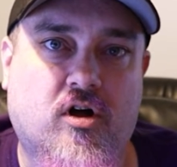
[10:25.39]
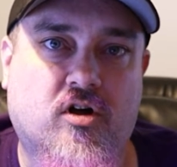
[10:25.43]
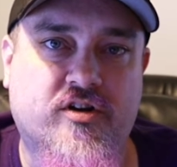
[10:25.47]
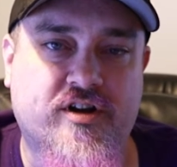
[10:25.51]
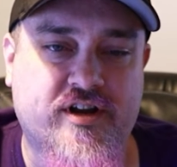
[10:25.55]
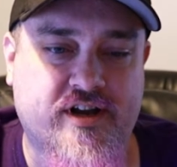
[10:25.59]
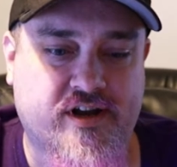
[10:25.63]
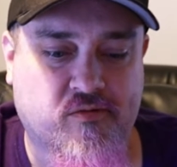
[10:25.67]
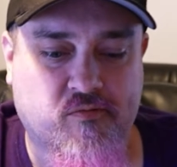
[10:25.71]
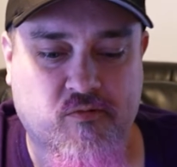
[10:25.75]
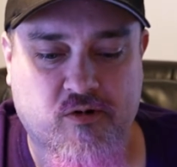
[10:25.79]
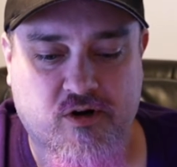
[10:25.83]

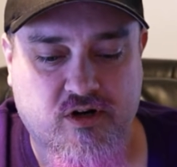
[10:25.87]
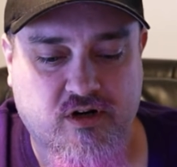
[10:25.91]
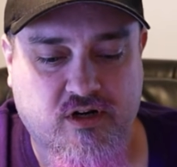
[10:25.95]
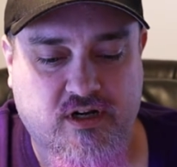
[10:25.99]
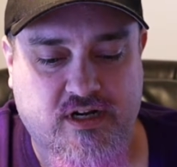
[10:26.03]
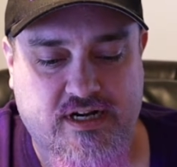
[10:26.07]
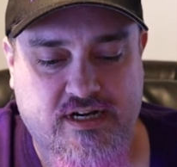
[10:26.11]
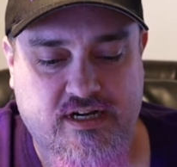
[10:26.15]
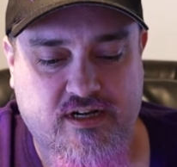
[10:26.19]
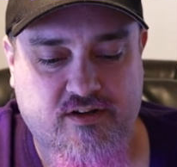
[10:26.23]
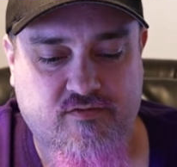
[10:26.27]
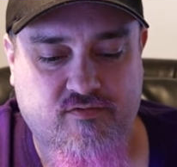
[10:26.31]
network
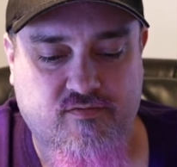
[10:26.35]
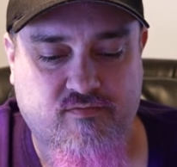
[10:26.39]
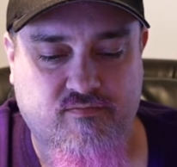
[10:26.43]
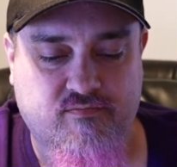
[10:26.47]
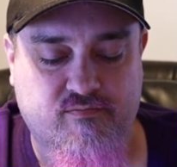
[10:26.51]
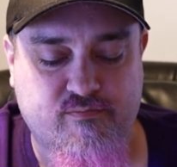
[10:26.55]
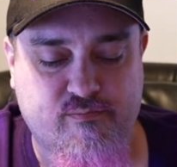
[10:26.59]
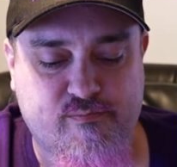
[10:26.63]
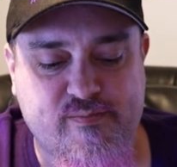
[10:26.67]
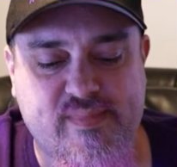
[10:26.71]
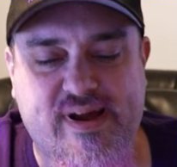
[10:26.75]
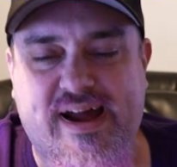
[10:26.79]
kind of
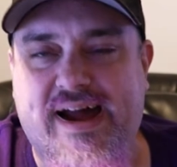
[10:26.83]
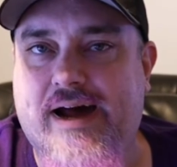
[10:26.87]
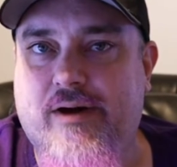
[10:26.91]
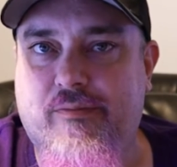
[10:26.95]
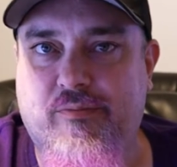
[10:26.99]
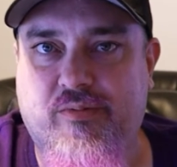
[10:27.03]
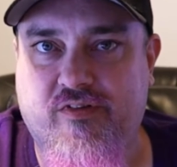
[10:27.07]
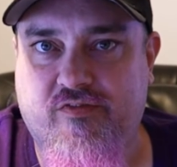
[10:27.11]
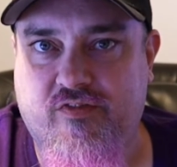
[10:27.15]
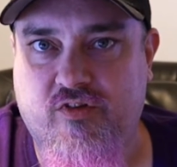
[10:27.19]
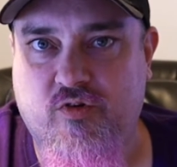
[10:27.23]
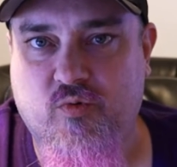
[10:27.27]
map,
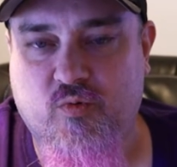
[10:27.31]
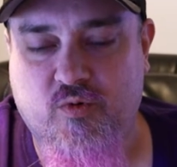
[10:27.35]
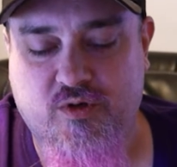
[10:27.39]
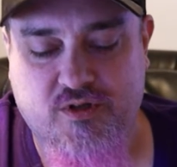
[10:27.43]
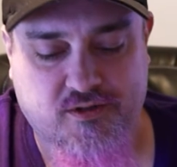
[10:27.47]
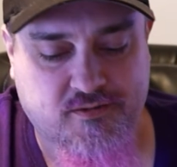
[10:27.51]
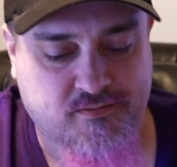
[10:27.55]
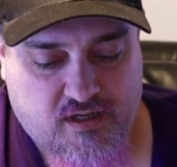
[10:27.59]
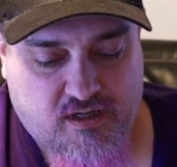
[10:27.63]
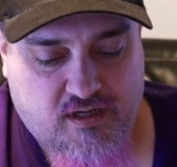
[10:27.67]
if you will.